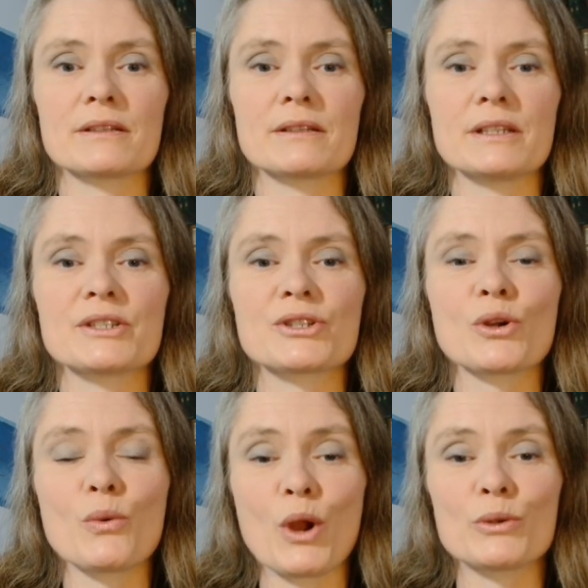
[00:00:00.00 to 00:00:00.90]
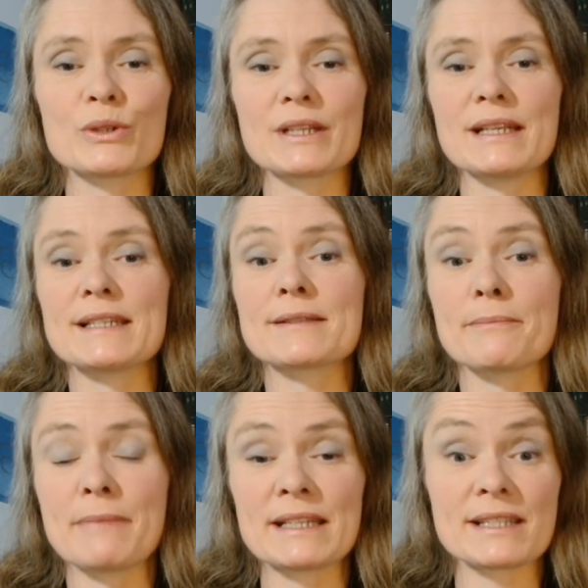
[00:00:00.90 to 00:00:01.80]
This quote is
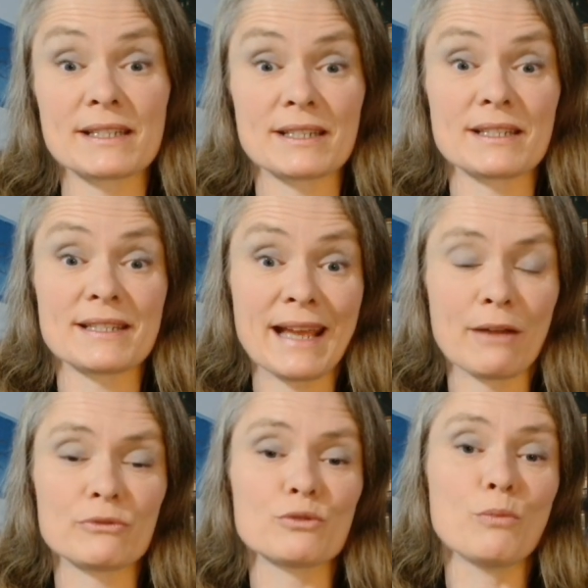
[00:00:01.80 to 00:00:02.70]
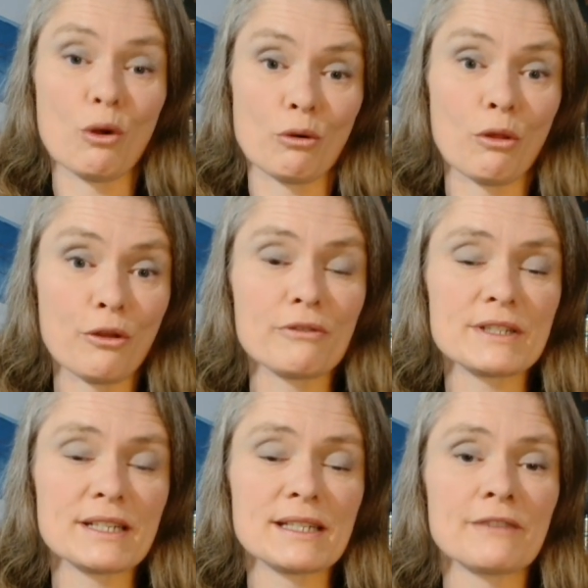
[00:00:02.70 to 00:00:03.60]
meant to sound more
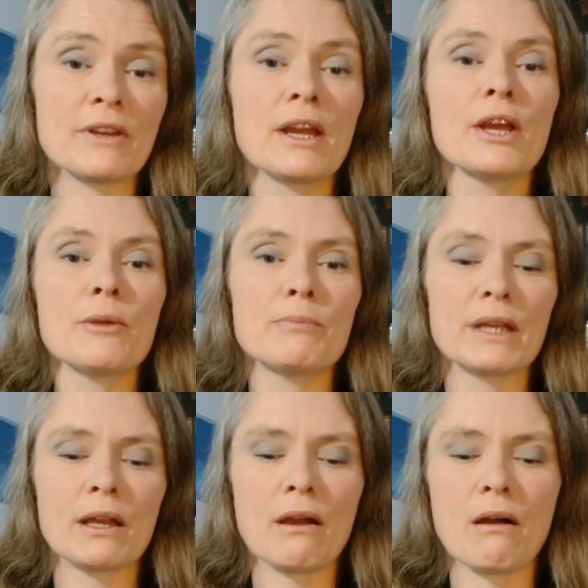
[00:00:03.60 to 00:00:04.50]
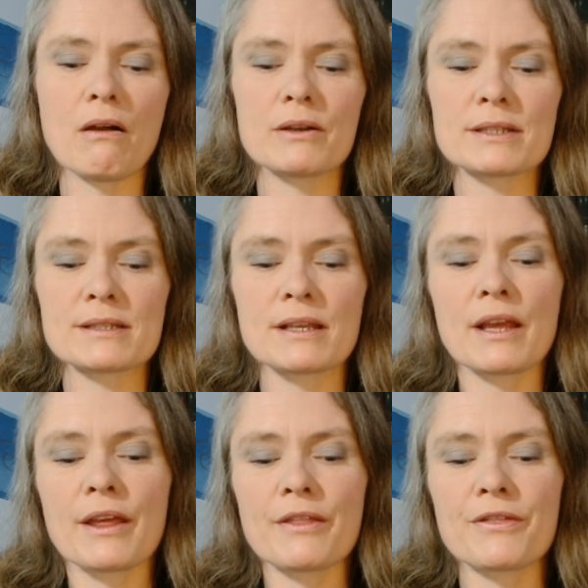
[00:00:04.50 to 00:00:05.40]
authoritative because
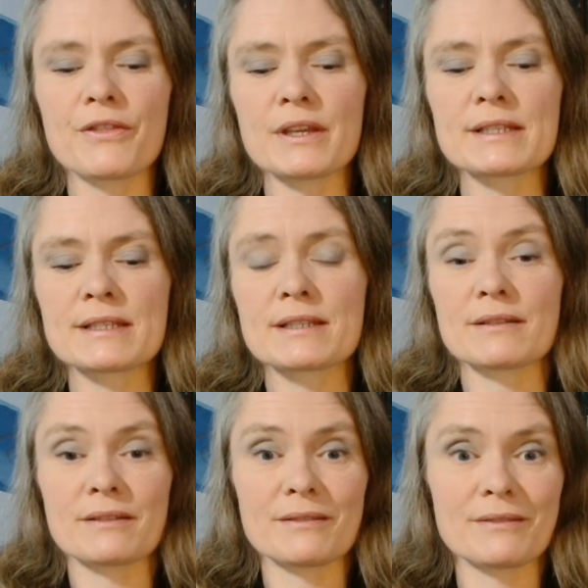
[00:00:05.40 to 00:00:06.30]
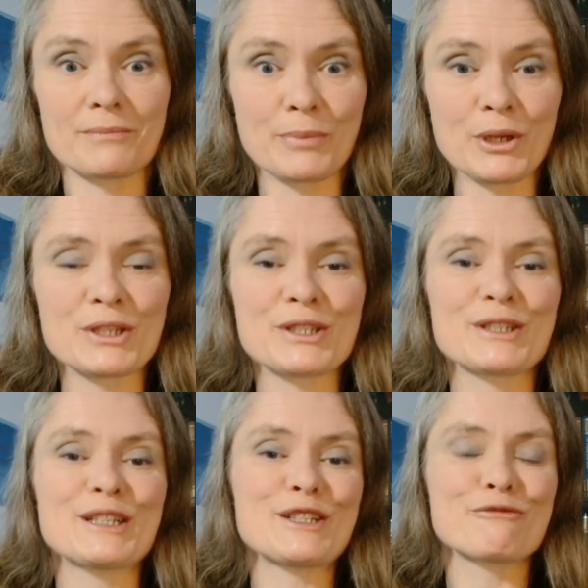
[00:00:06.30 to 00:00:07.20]
this person
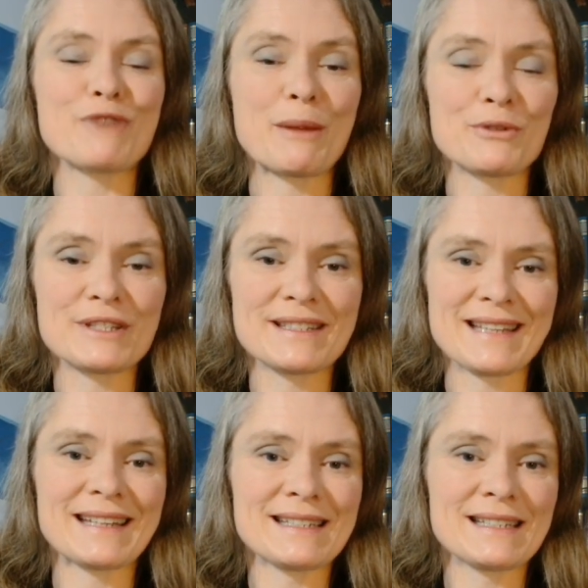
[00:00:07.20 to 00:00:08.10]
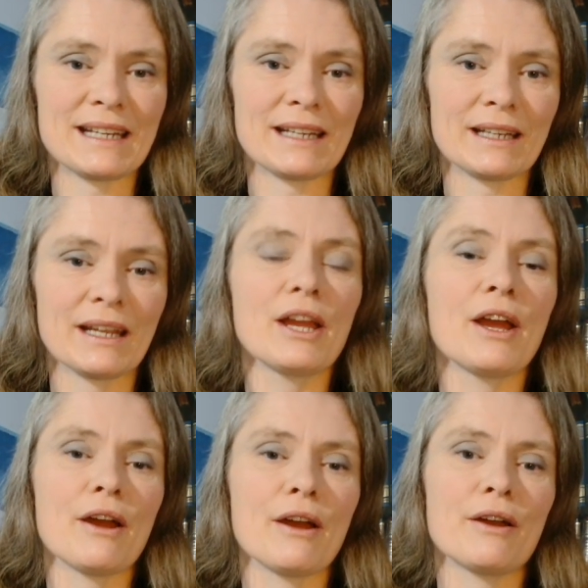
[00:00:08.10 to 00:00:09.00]
is representing
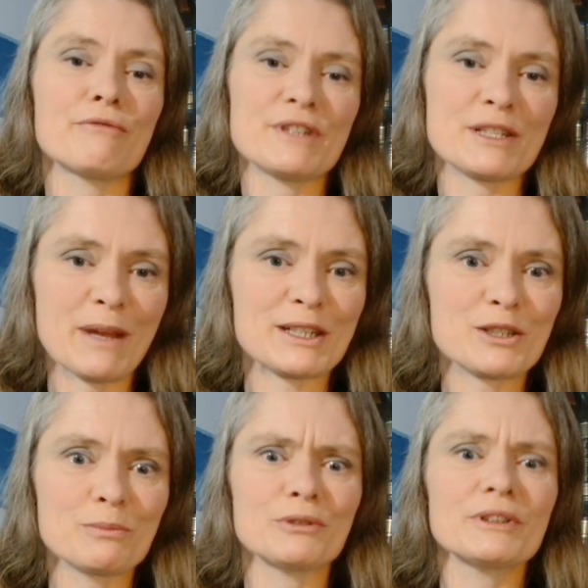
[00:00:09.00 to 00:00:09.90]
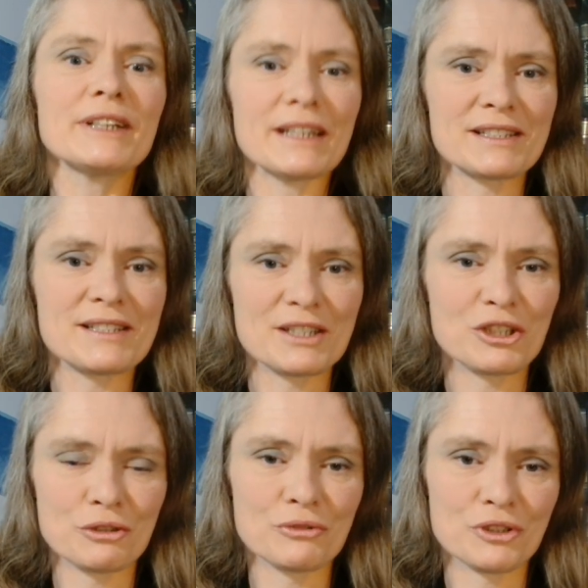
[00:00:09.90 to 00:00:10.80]
a respectable
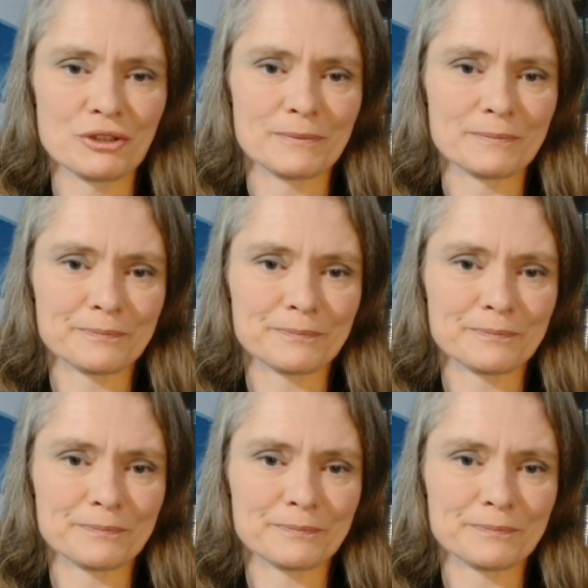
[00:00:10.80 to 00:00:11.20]
institution,